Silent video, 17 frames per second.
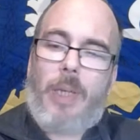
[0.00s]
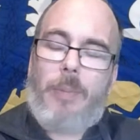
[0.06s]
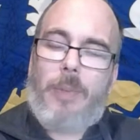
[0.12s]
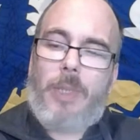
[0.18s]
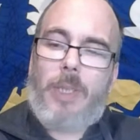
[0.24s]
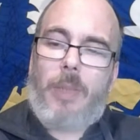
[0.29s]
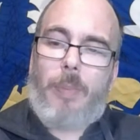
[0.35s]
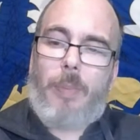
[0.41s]

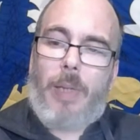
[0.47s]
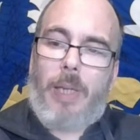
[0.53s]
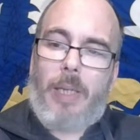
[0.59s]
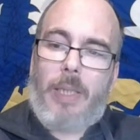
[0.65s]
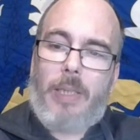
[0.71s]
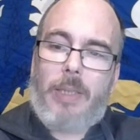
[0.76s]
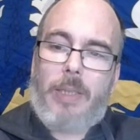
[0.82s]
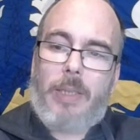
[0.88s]
up to the
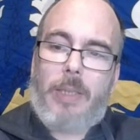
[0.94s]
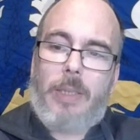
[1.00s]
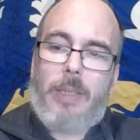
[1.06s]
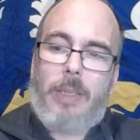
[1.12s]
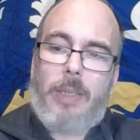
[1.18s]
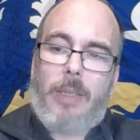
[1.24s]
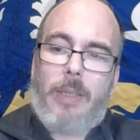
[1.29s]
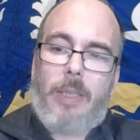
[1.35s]
plate,
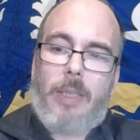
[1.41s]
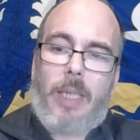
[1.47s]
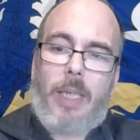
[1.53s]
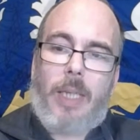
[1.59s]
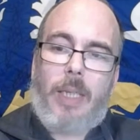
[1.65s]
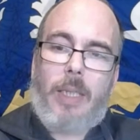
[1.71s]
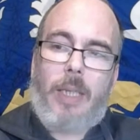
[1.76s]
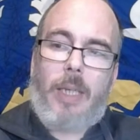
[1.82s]

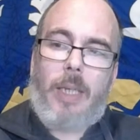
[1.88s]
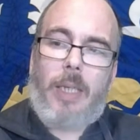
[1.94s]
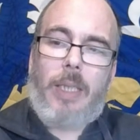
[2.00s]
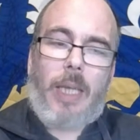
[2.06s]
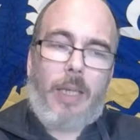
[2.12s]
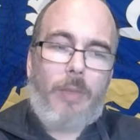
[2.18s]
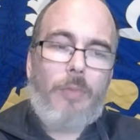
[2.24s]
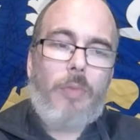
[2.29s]
and
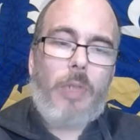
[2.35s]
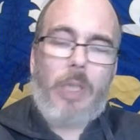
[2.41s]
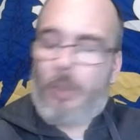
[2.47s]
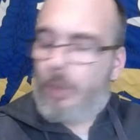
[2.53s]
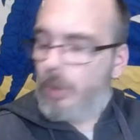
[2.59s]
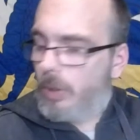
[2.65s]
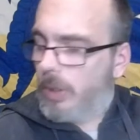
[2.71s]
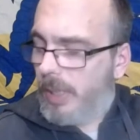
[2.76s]
he had a
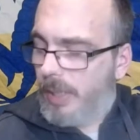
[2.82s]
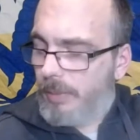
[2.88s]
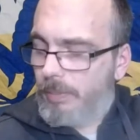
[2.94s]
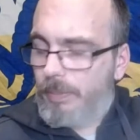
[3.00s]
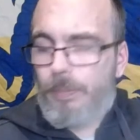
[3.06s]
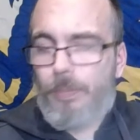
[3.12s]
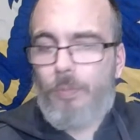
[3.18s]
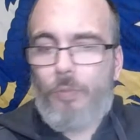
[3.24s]
real good
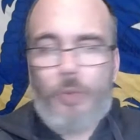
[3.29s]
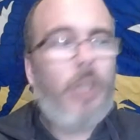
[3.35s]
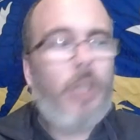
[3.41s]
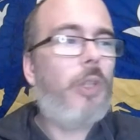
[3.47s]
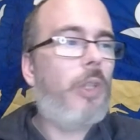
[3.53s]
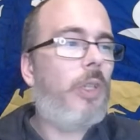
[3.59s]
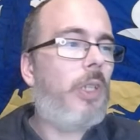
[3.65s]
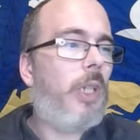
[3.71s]
game,
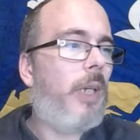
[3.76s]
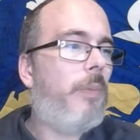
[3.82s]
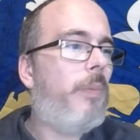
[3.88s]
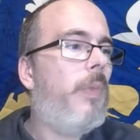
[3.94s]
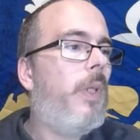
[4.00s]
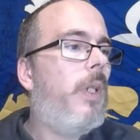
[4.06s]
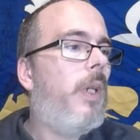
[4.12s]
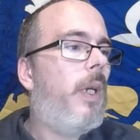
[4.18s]

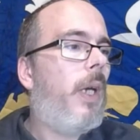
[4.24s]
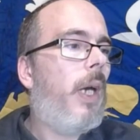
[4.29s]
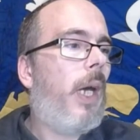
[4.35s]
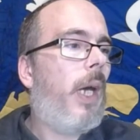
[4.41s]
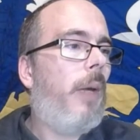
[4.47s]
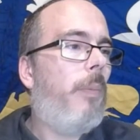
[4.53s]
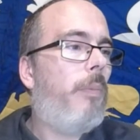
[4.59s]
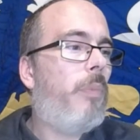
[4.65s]

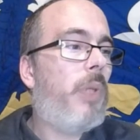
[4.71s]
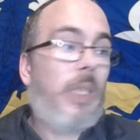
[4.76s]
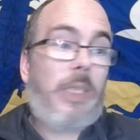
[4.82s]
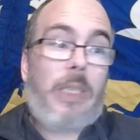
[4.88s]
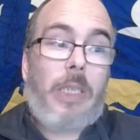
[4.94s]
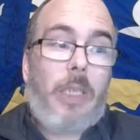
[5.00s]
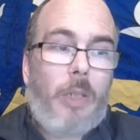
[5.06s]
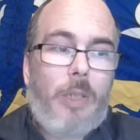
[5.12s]

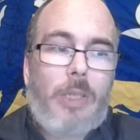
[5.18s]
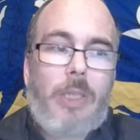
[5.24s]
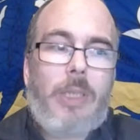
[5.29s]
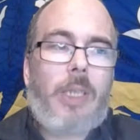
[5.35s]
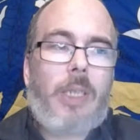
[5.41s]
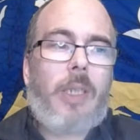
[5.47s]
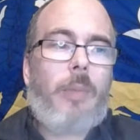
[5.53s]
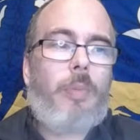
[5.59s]
because he knows
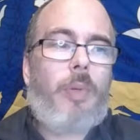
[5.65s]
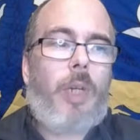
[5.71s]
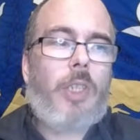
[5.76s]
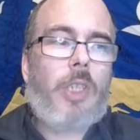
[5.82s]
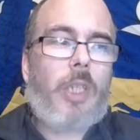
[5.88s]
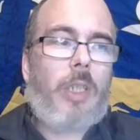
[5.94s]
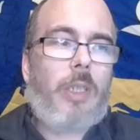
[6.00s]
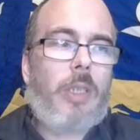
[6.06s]
he's under
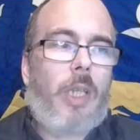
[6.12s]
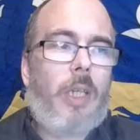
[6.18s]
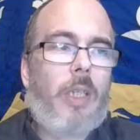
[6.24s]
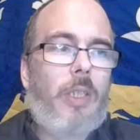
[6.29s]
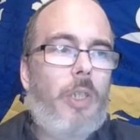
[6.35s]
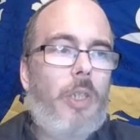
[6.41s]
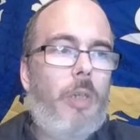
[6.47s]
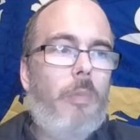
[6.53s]
pressure.
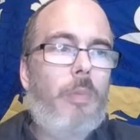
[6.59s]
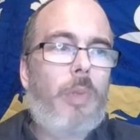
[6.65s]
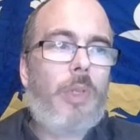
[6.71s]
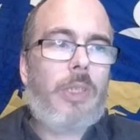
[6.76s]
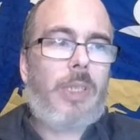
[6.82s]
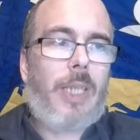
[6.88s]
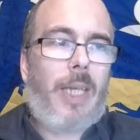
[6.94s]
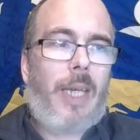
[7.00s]
Like
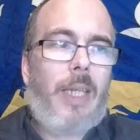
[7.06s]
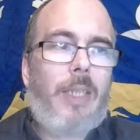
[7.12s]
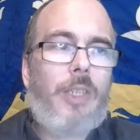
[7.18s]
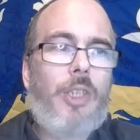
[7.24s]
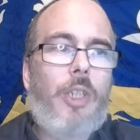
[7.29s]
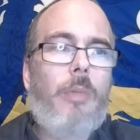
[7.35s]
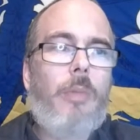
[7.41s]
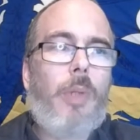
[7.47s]
Turnbull's there,
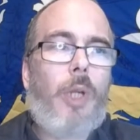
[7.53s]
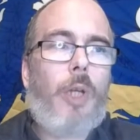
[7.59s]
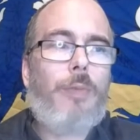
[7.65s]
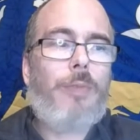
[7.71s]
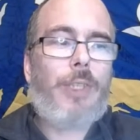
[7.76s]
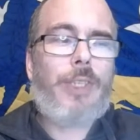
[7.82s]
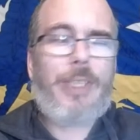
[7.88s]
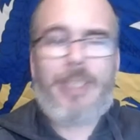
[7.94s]
Turnbull
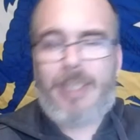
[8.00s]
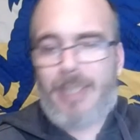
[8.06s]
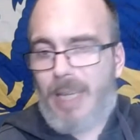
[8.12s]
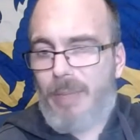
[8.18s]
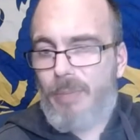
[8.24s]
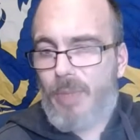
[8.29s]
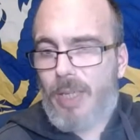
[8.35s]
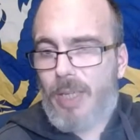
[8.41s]
offers the
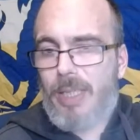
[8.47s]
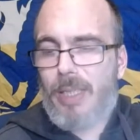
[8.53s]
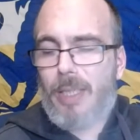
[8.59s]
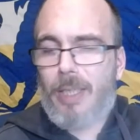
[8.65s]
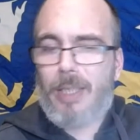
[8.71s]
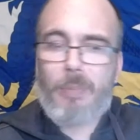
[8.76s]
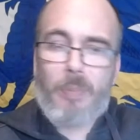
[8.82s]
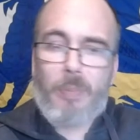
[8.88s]
same that he
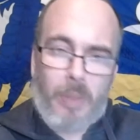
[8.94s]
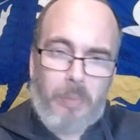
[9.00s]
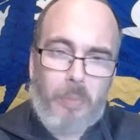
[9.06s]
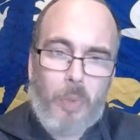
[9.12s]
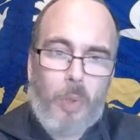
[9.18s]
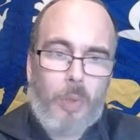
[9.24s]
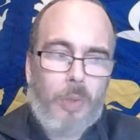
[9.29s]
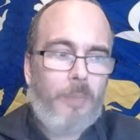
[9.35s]
does,
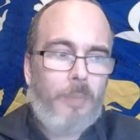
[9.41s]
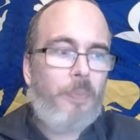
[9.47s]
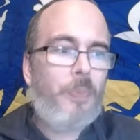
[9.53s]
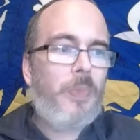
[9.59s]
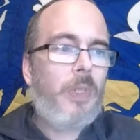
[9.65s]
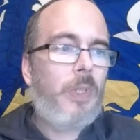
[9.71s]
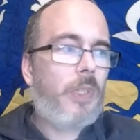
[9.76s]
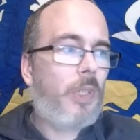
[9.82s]
but more.
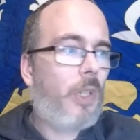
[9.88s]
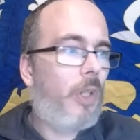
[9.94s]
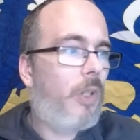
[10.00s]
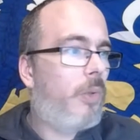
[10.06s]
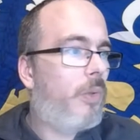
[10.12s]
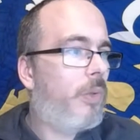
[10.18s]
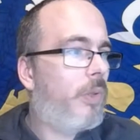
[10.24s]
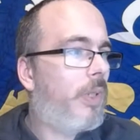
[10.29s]

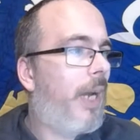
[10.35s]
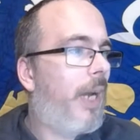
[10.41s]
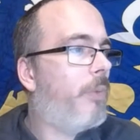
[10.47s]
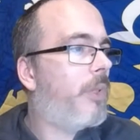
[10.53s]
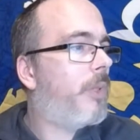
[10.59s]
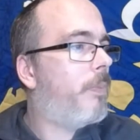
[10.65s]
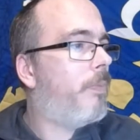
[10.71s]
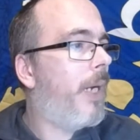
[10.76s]
So
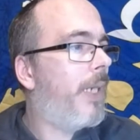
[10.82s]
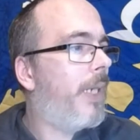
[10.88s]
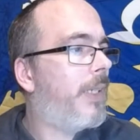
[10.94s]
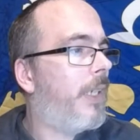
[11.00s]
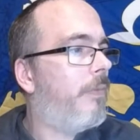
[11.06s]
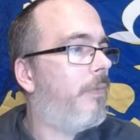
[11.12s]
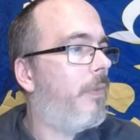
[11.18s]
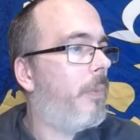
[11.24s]
that was
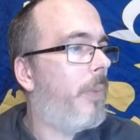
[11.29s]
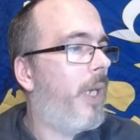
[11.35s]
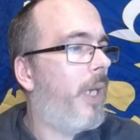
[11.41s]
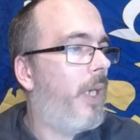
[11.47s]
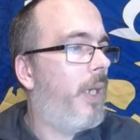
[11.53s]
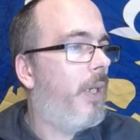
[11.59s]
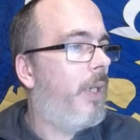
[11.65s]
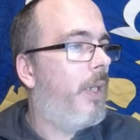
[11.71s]
massive for
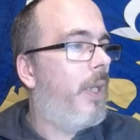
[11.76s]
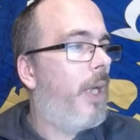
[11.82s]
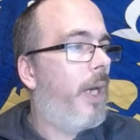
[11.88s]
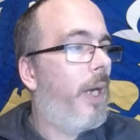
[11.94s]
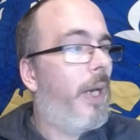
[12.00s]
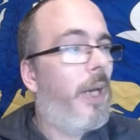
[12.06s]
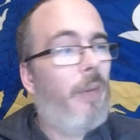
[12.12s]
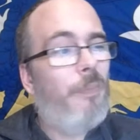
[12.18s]
me.
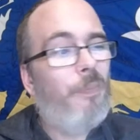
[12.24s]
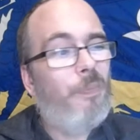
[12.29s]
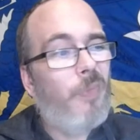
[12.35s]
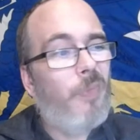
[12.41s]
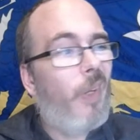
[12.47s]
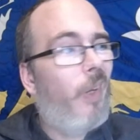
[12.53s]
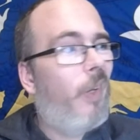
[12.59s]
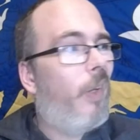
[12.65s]

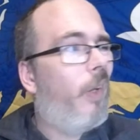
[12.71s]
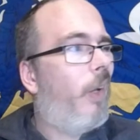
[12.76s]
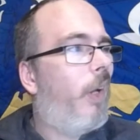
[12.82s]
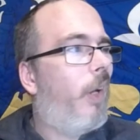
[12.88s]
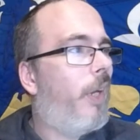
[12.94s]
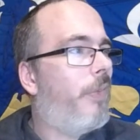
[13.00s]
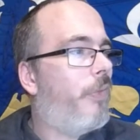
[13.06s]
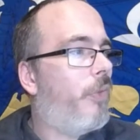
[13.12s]

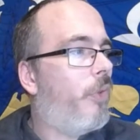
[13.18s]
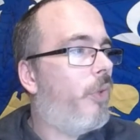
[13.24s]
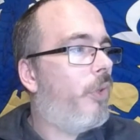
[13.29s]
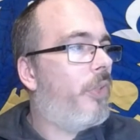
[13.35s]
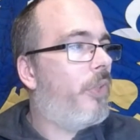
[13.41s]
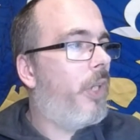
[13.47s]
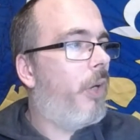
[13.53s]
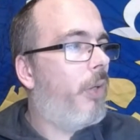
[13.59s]
I
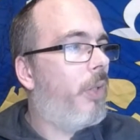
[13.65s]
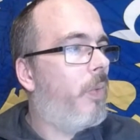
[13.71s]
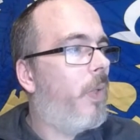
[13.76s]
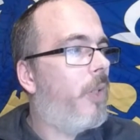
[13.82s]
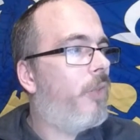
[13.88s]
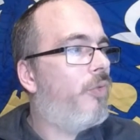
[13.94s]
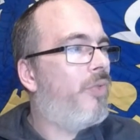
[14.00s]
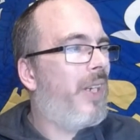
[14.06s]
thought the only
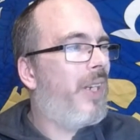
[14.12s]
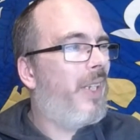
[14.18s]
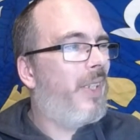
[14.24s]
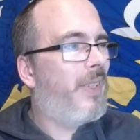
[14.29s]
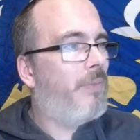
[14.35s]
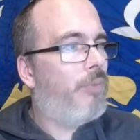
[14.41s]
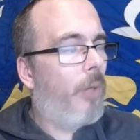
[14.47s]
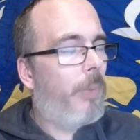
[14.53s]
one who
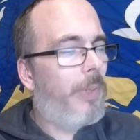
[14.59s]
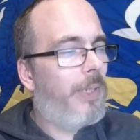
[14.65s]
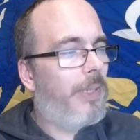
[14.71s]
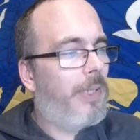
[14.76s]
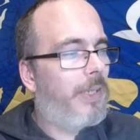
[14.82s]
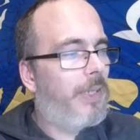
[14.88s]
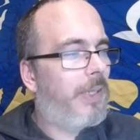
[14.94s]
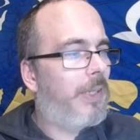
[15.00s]
really probably
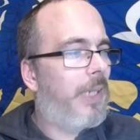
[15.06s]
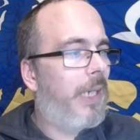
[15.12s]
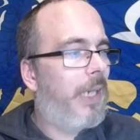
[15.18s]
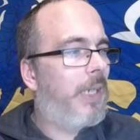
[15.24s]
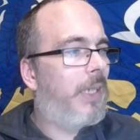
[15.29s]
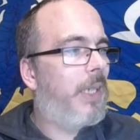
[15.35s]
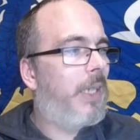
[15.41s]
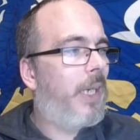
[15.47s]
didn't
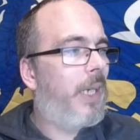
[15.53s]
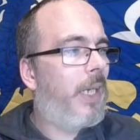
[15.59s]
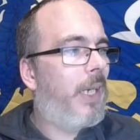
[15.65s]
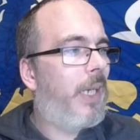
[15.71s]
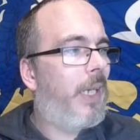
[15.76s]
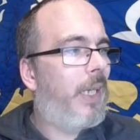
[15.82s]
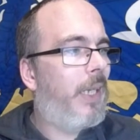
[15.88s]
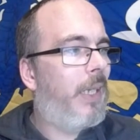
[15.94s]
take
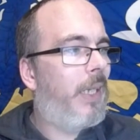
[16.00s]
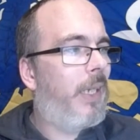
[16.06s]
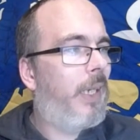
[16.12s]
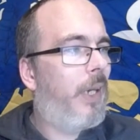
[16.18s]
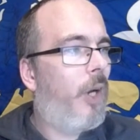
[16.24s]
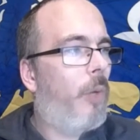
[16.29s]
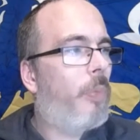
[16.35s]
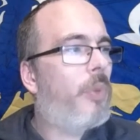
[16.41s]
their
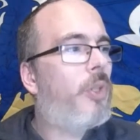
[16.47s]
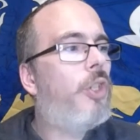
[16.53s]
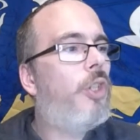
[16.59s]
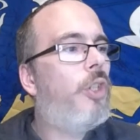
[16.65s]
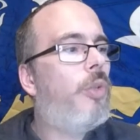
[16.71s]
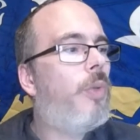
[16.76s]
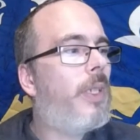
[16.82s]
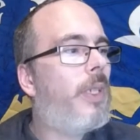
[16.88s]

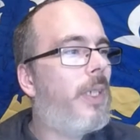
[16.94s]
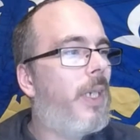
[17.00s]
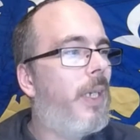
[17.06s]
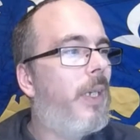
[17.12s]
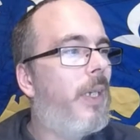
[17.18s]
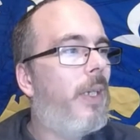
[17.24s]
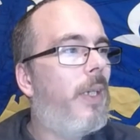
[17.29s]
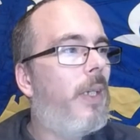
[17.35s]

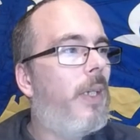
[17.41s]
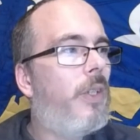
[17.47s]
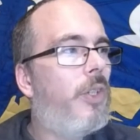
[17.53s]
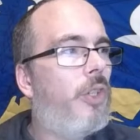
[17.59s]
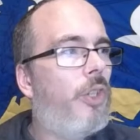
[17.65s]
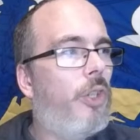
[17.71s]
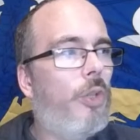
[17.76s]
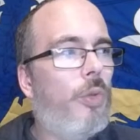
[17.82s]
opportunity
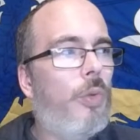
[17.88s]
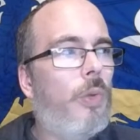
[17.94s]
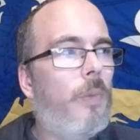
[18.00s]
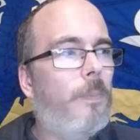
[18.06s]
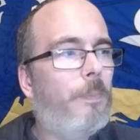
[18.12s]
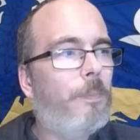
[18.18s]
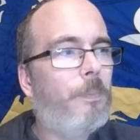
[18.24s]
to